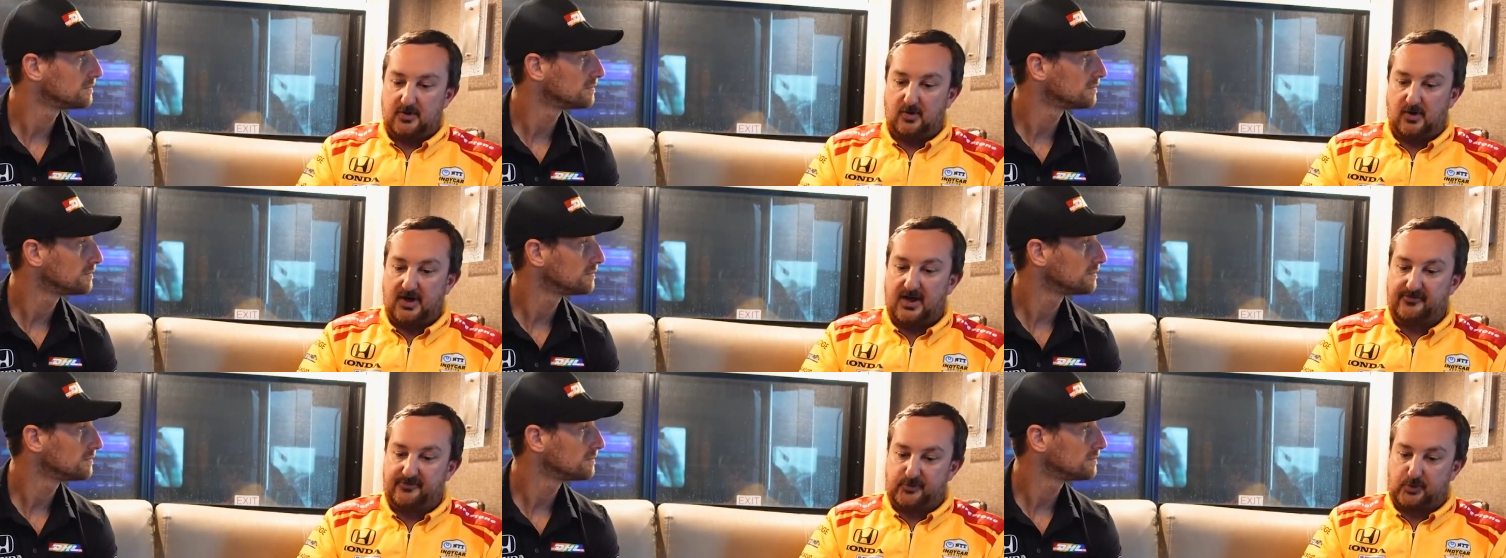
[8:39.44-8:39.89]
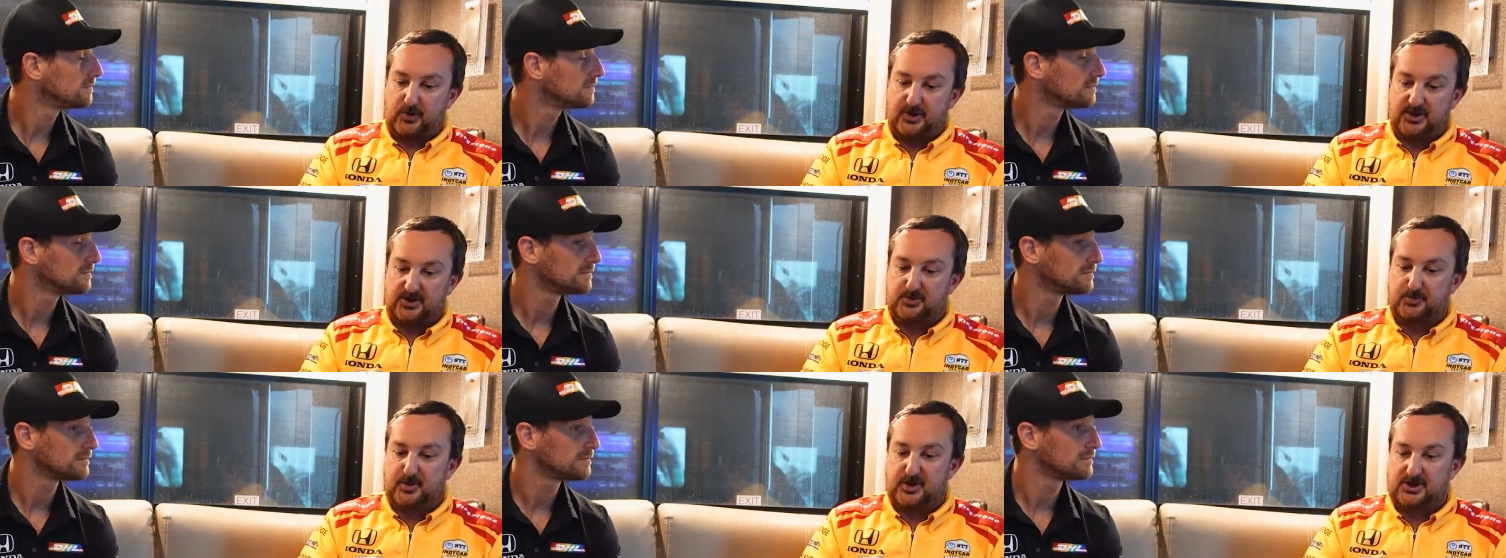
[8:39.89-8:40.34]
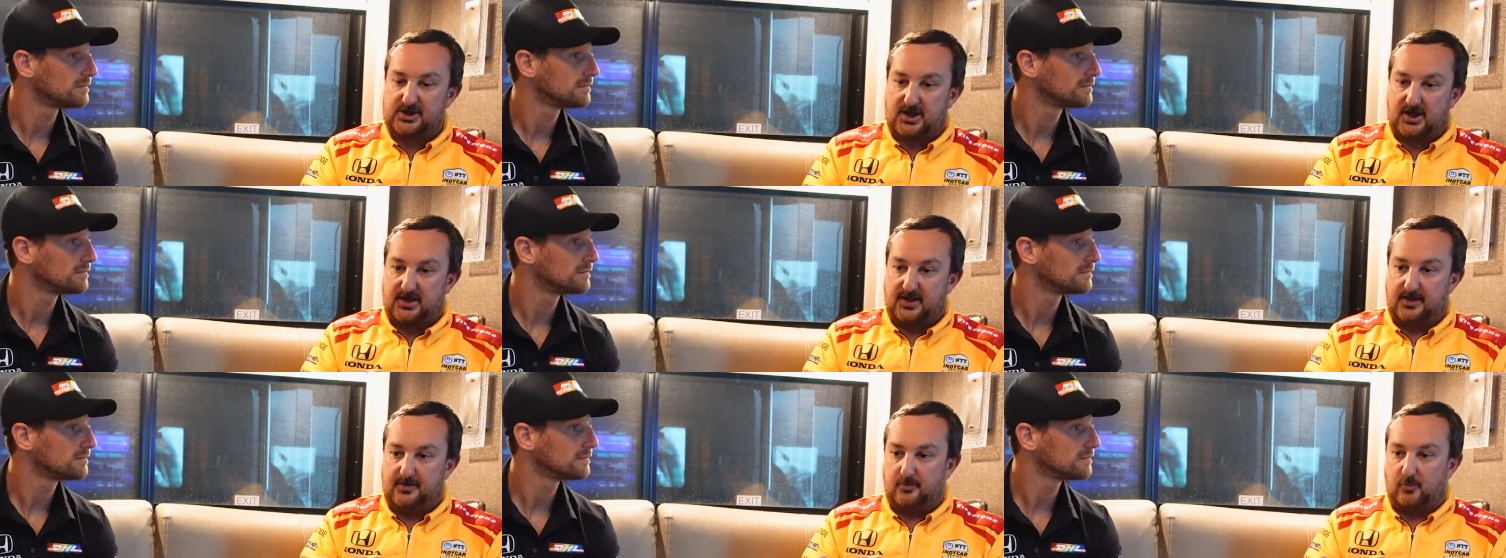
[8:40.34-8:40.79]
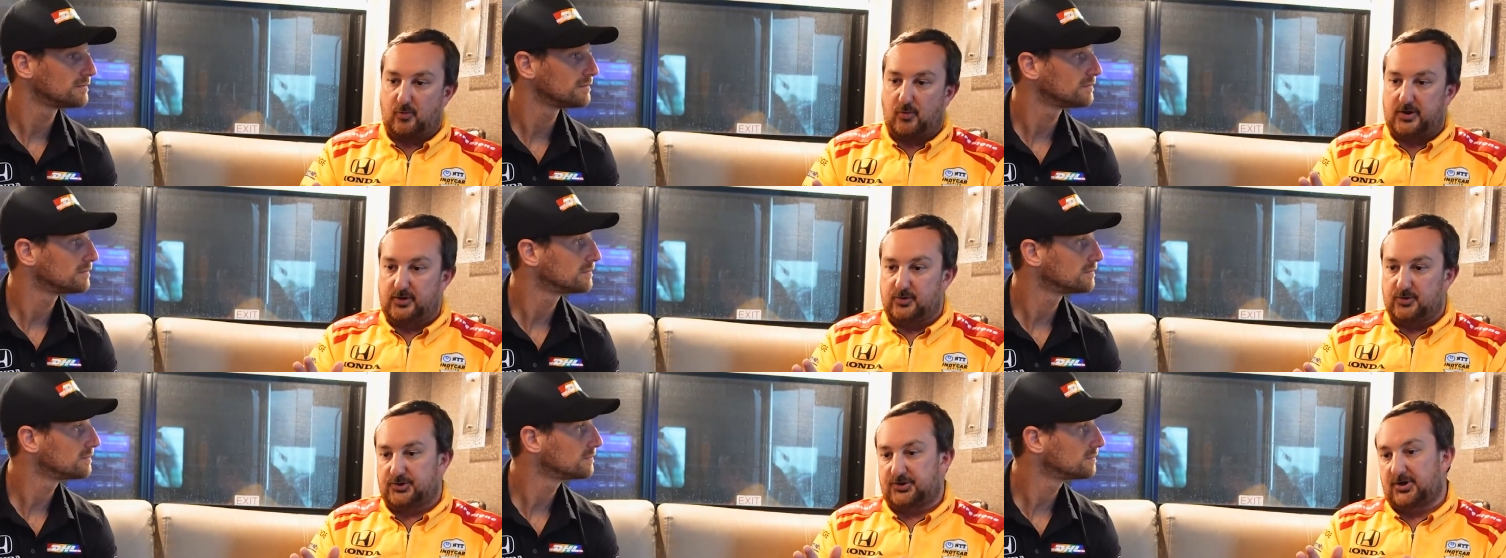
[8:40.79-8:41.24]
Speaker 1: the left rear, especially when
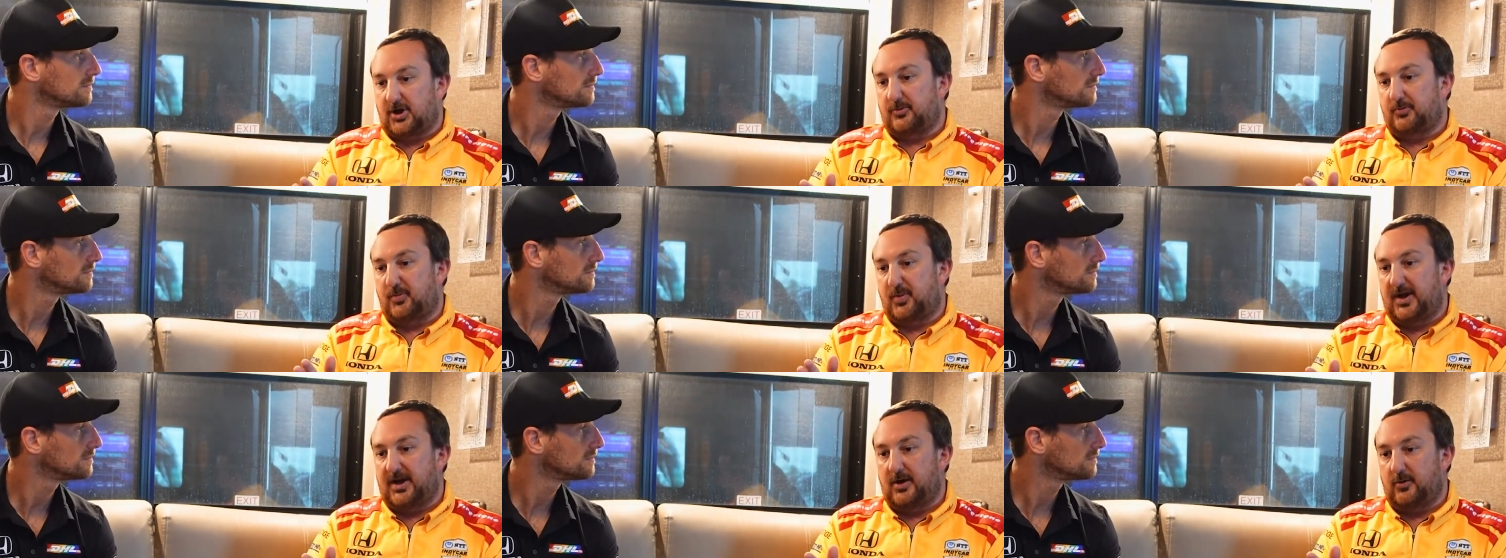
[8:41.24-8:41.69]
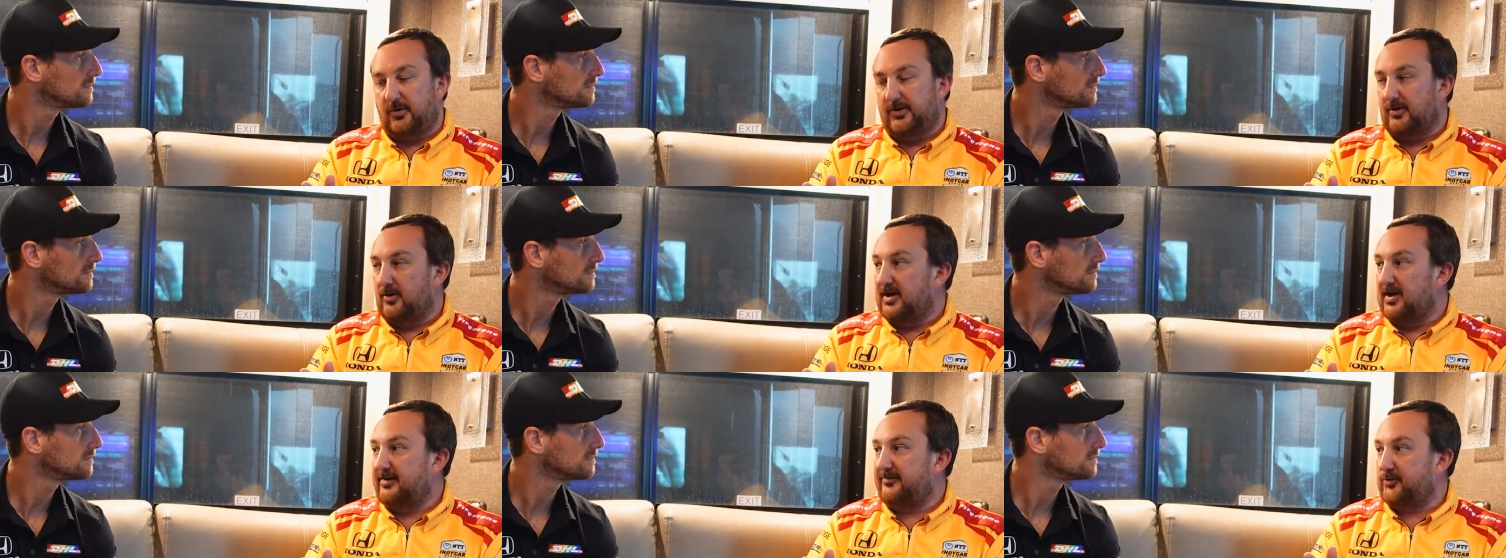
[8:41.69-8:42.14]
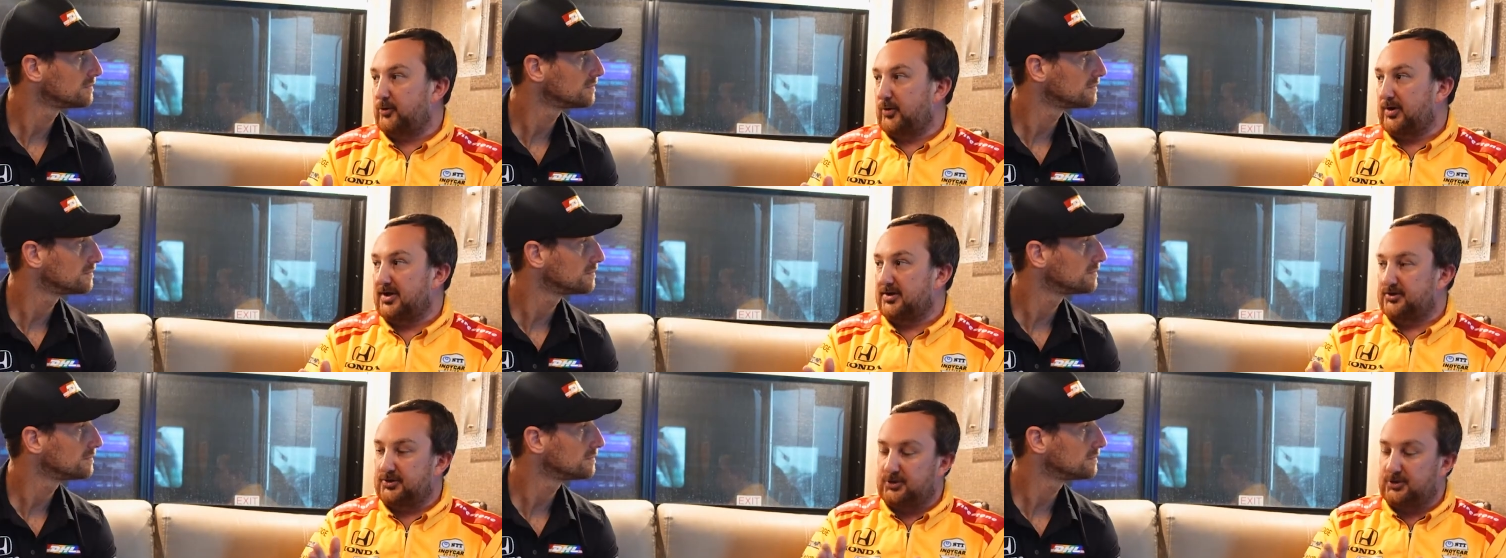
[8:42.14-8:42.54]
you start playing with the left rear